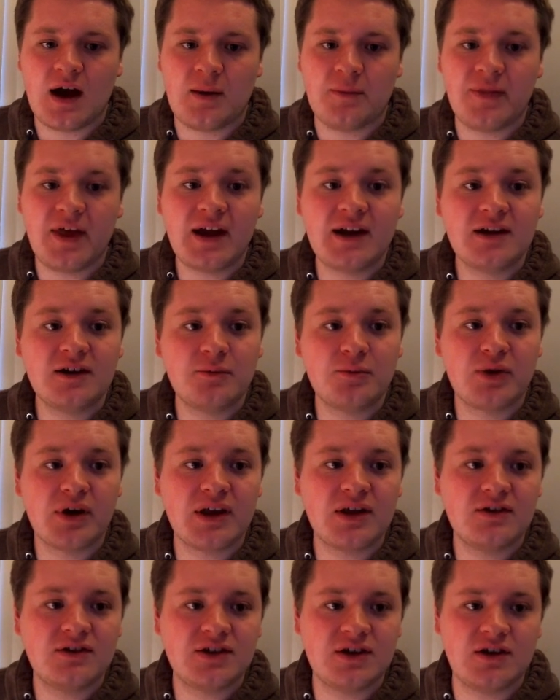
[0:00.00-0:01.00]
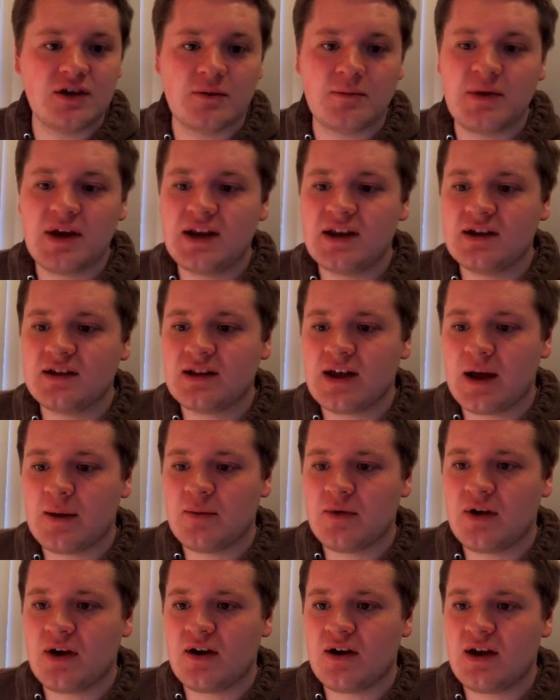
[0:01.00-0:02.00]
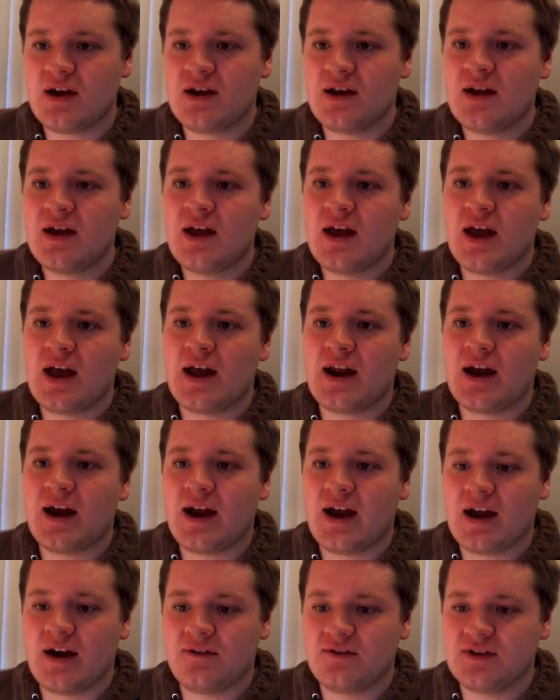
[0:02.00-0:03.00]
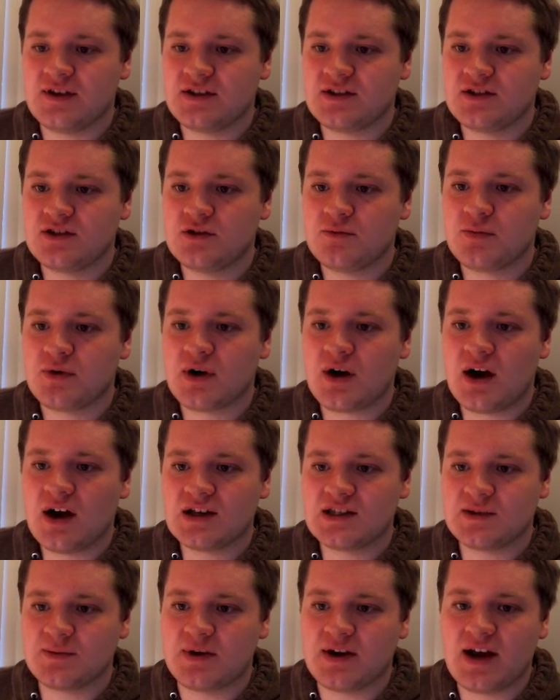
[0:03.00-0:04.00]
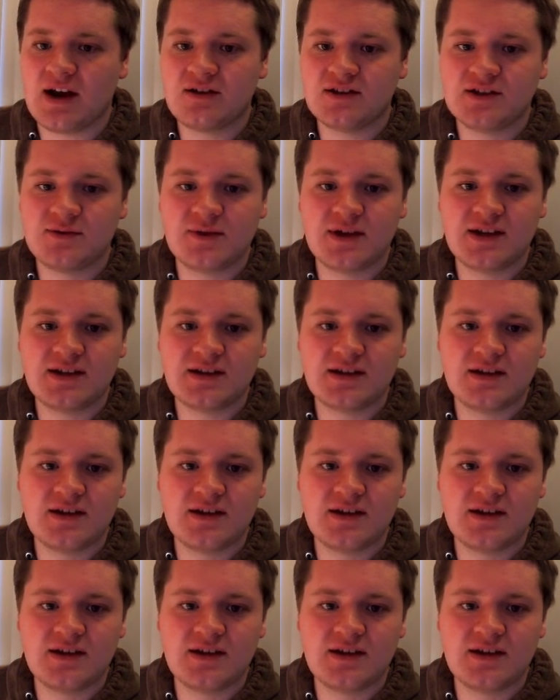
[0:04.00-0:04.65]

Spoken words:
Then it'll bring you to your media library, and I have this super awesome announcement.